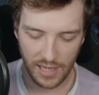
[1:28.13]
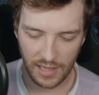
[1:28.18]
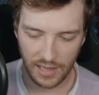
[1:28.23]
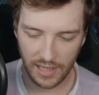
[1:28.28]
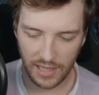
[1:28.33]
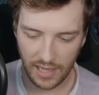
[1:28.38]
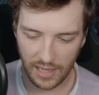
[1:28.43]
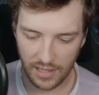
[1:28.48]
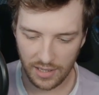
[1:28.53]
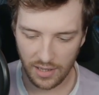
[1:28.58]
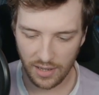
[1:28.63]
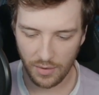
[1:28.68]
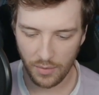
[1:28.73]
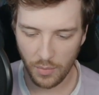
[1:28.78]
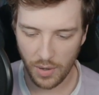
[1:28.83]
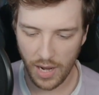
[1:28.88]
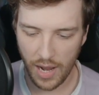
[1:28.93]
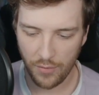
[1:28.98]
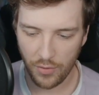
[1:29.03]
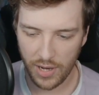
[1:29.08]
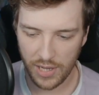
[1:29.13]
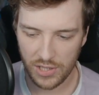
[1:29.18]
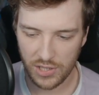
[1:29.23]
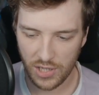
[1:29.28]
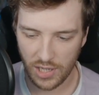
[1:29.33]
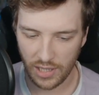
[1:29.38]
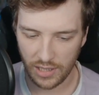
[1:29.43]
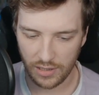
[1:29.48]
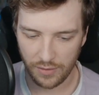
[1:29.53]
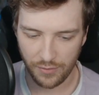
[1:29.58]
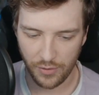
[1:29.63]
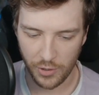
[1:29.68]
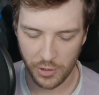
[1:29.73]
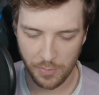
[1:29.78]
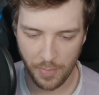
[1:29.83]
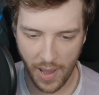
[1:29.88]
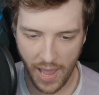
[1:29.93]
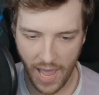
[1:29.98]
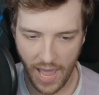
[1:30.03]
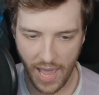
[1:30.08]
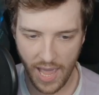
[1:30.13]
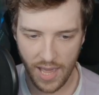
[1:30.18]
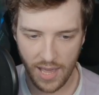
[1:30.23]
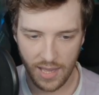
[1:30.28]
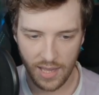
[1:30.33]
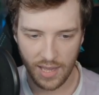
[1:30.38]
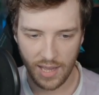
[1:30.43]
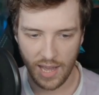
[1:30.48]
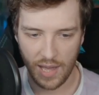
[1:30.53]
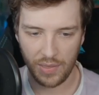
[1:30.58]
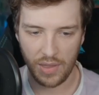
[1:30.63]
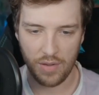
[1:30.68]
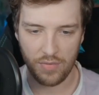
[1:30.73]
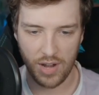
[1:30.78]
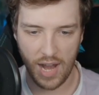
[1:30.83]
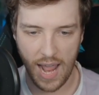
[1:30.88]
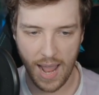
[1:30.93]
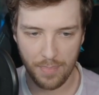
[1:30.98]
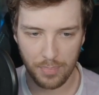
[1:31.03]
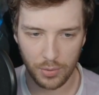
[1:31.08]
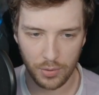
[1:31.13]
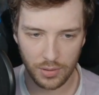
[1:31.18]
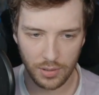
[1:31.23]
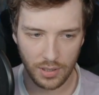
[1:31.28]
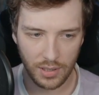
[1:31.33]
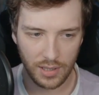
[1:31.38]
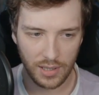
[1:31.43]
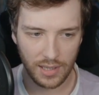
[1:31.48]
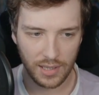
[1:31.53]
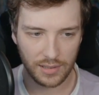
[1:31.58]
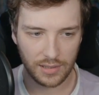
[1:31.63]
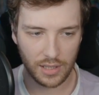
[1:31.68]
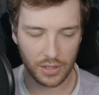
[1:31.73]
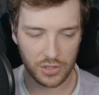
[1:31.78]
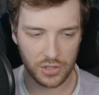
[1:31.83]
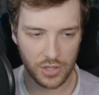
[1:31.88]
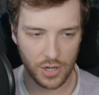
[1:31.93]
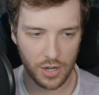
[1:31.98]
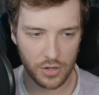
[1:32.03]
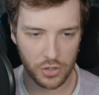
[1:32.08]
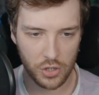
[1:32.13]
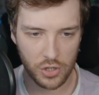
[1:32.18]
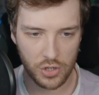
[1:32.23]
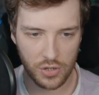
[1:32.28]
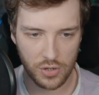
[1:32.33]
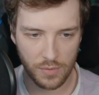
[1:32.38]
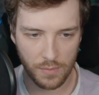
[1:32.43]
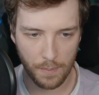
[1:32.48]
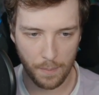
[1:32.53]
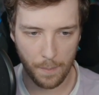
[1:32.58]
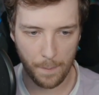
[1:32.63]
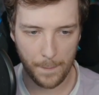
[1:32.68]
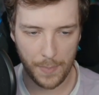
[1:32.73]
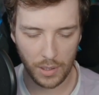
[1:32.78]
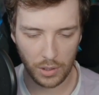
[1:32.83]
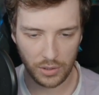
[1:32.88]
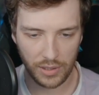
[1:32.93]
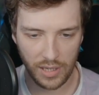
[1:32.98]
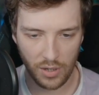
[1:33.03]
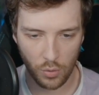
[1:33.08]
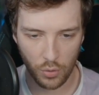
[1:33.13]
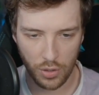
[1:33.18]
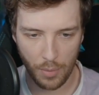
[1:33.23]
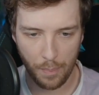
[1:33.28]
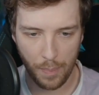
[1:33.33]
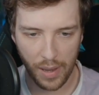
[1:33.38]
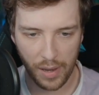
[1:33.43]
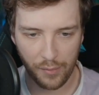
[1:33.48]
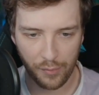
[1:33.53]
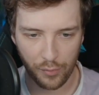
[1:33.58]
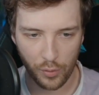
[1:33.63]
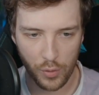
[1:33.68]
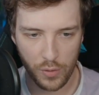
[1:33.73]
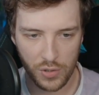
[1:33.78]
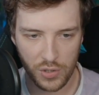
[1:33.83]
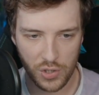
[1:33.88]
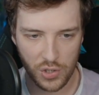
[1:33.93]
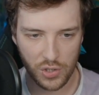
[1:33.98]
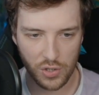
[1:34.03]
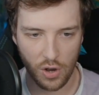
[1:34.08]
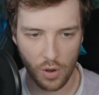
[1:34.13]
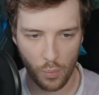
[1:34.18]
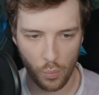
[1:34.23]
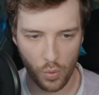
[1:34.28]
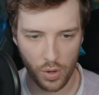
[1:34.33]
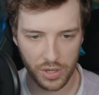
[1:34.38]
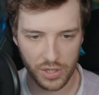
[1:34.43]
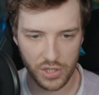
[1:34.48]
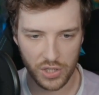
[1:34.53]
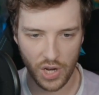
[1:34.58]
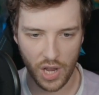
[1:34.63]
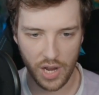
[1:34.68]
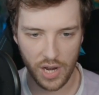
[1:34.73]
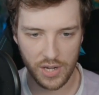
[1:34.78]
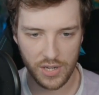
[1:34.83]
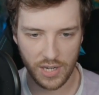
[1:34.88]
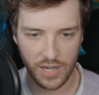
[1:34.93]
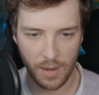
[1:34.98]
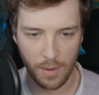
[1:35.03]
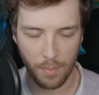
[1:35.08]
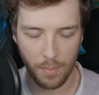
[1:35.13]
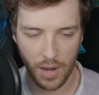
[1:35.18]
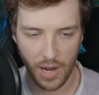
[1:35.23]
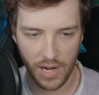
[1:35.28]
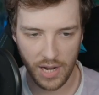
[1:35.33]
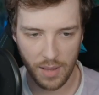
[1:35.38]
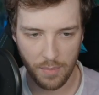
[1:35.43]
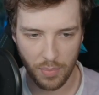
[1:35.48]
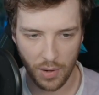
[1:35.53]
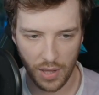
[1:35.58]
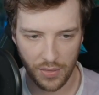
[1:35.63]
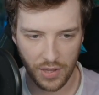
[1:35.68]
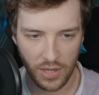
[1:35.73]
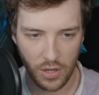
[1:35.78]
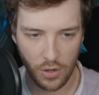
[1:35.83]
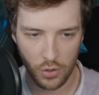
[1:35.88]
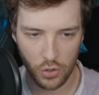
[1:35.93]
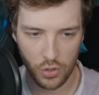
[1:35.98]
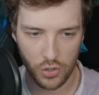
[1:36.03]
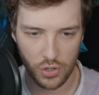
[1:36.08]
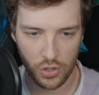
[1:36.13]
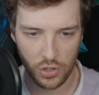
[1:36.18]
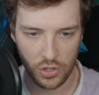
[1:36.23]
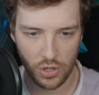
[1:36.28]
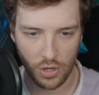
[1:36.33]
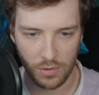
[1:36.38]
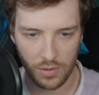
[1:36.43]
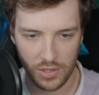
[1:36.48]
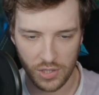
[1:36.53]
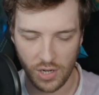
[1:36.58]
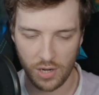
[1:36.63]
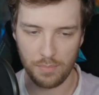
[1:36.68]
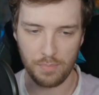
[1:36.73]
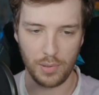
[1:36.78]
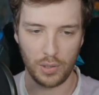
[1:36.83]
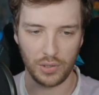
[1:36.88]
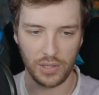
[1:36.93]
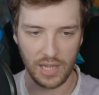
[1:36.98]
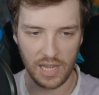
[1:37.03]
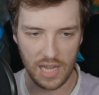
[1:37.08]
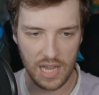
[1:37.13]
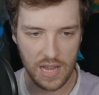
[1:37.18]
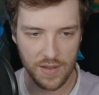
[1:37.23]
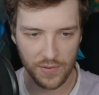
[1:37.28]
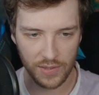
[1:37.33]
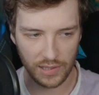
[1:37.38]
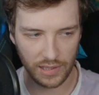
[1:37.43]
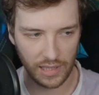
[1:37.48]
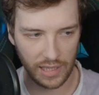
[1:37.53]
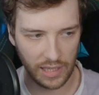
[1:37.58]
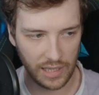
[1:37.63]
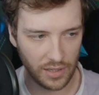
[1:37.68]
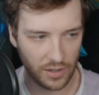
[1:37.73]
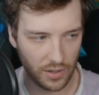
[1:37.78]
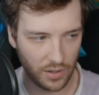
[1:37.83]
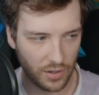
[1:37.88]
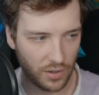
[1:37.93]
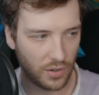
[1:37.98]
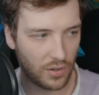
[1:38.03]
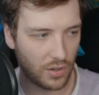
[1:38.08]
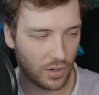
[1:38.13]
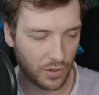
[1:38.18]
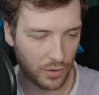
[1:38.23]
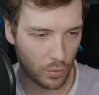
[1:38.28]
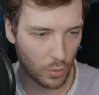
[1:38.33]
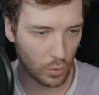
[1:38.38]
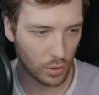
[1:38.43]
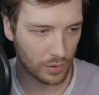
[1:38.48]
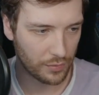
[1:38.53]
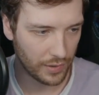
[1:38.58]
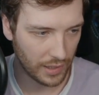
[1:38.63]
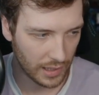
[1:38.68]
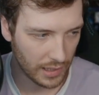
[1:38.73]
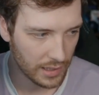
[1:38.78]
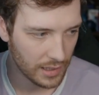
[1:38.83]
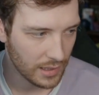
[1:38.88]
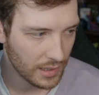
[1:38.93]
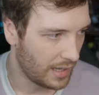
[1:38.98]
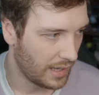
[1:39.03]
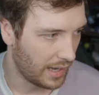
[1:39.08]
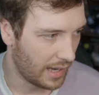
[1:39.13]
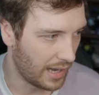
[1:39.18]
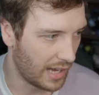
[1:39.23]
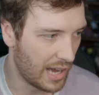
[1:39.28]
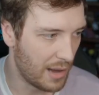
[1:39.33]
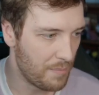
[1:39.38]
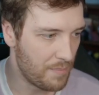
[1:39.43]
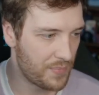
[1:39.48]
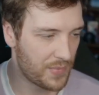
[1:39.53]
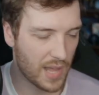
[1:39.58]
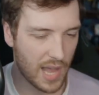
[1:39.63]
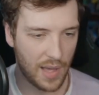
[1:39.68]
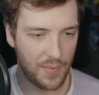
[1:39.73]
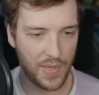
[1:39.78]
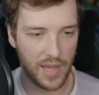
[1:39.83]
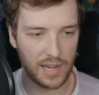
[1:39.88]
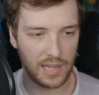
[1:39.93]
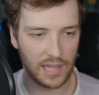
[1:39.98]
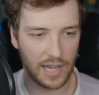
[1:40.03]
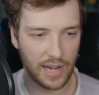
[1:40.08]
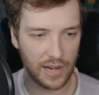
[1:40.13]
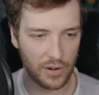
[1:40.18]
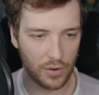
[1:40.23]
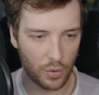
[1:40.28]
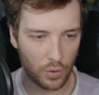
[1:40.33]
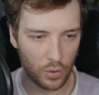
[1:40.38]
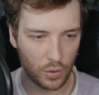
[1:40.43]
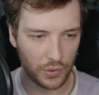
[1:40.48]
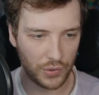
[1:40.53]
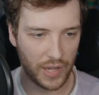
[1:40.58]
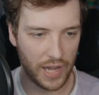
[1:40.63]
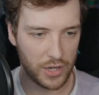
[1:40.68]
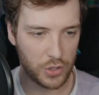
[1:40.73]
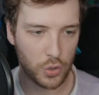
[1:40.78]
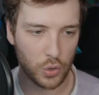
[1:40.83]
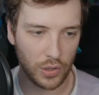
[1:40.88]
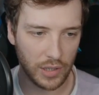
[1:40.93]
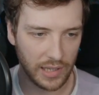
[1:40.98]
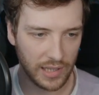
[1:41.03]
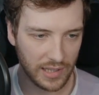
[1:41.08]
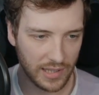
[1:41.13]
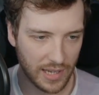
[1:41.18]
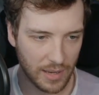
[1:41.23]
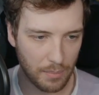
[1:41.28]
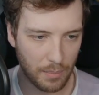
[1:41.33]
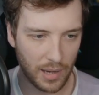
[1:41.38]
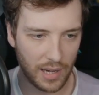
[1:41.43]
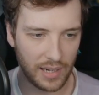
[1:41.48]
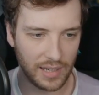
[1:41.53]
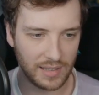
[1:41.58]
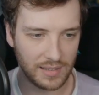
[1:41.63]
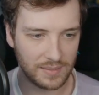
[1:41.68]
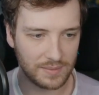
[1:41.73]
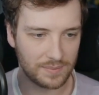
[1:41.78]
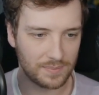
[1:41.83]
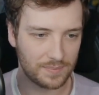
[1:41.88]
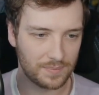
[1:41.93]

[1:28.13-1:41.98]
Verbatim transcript: like, when everyone gets to, like, the first pair, and they have an apple, they'll start just building all the big fruits on one side to combine it, but I think you should just start building evenly on all of it. Um, and then let it all naturally combine.